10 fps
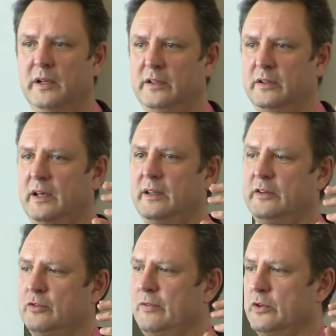and
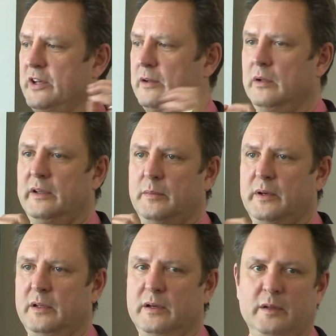the Travel Channel and
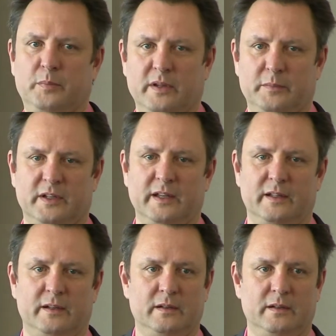you put them together.